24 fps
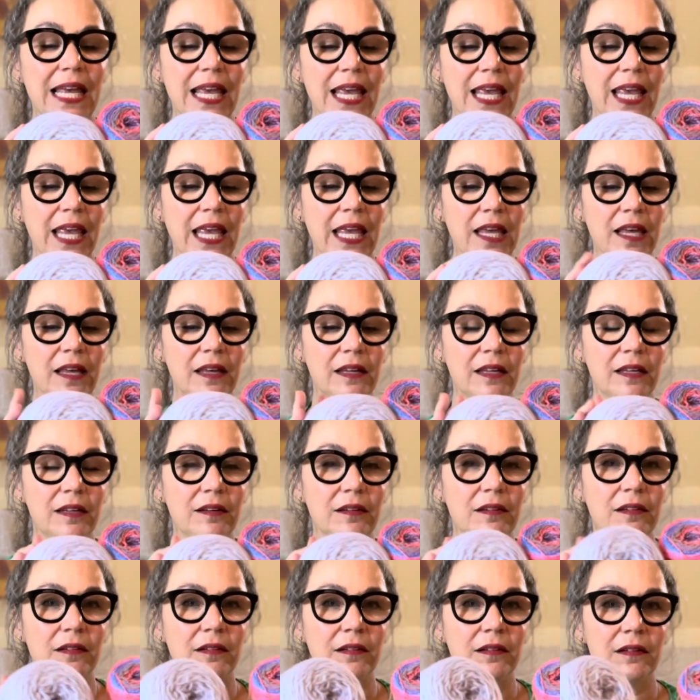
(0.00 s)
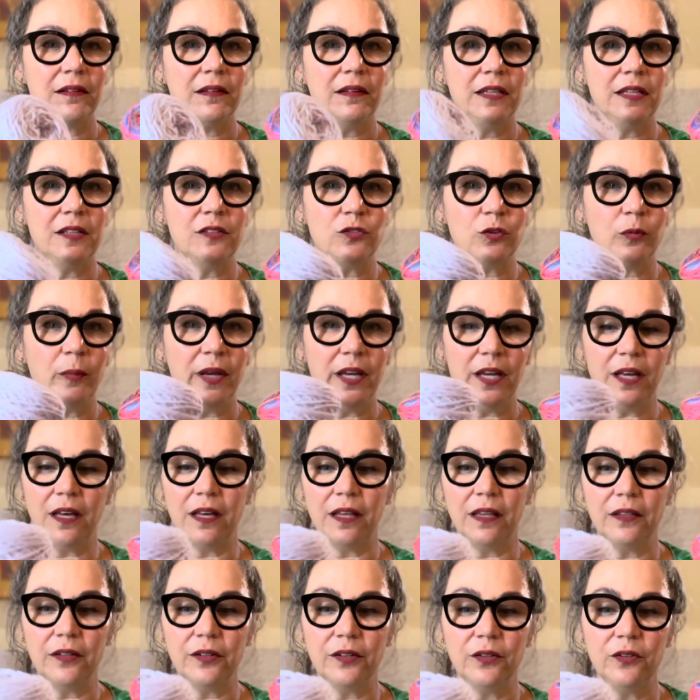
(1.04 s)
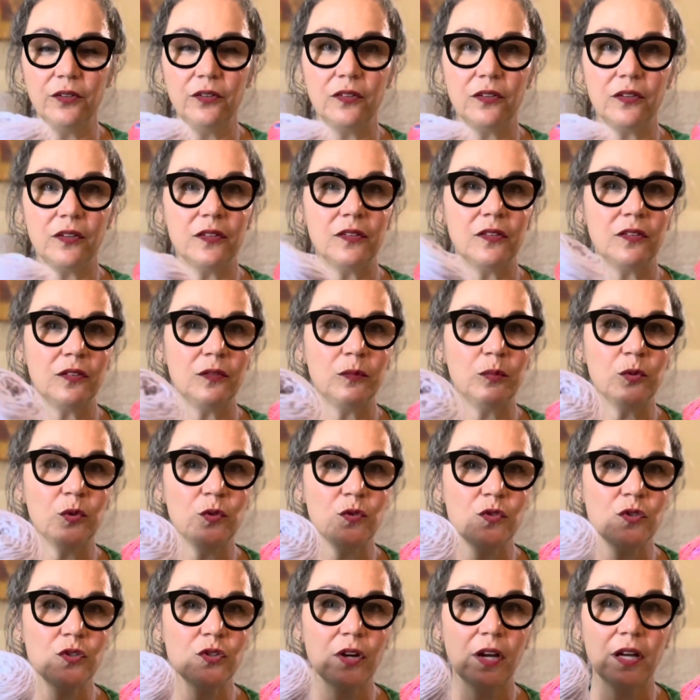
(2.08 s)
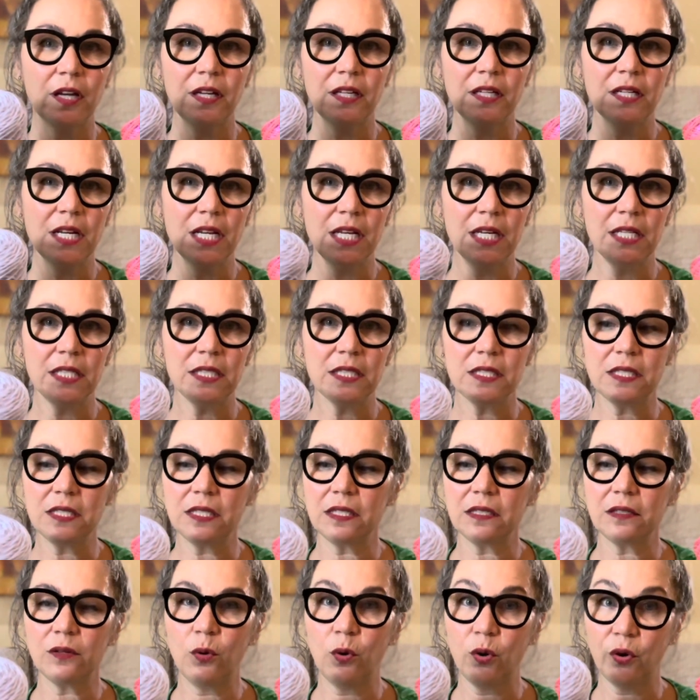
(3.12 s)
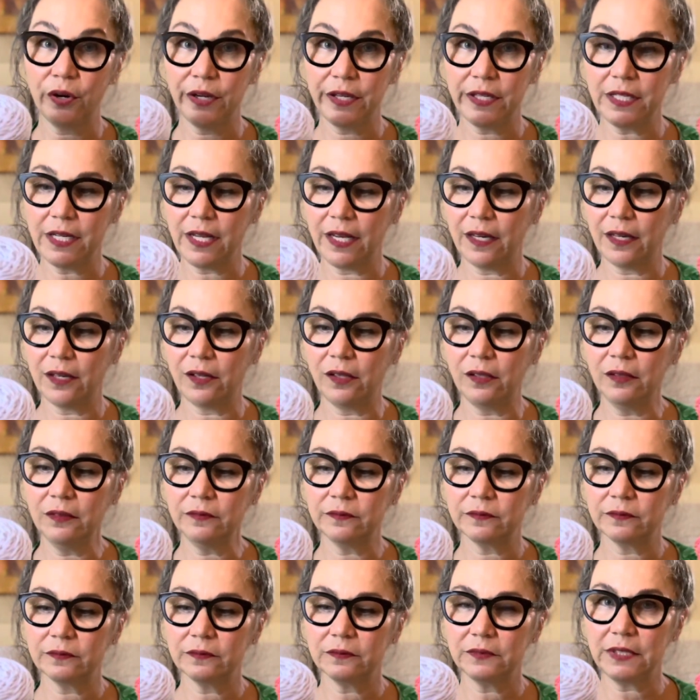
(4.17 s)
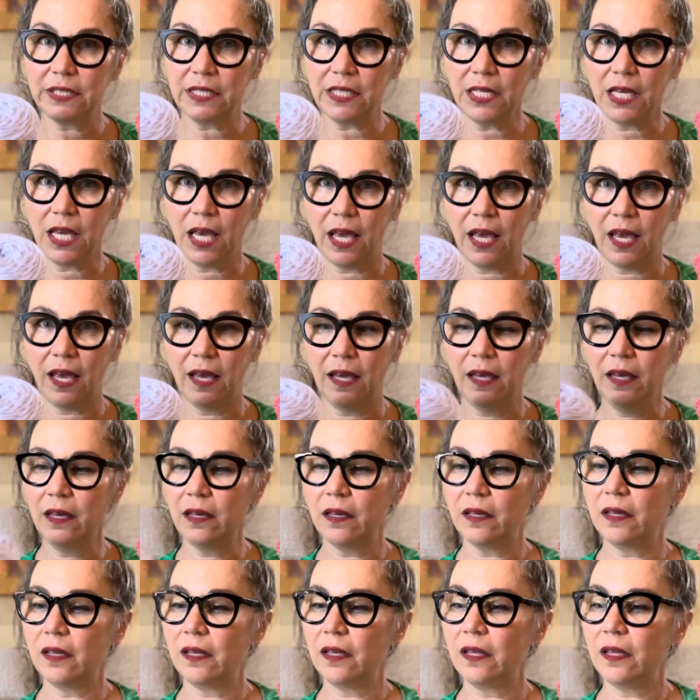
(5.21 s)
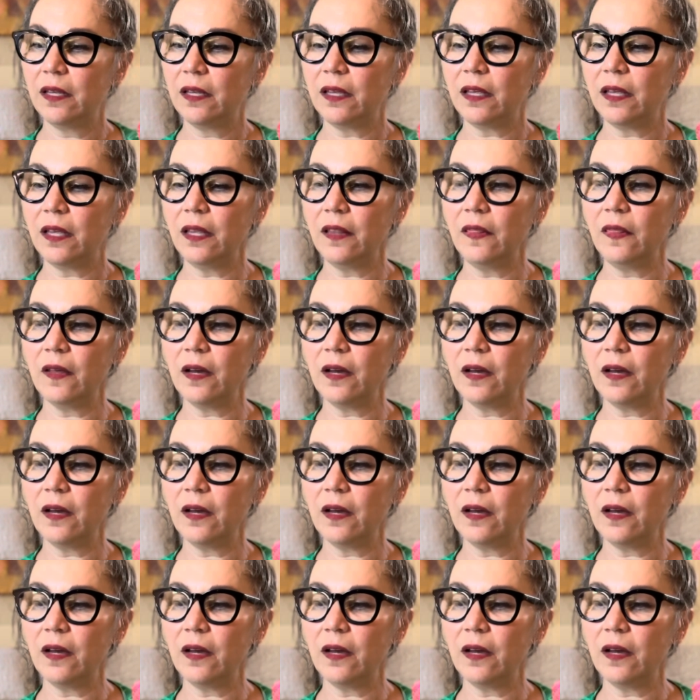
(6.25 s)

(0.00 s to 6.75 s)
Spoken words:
And these are my colors. This is Moonstruck Knits Corriedale DK in the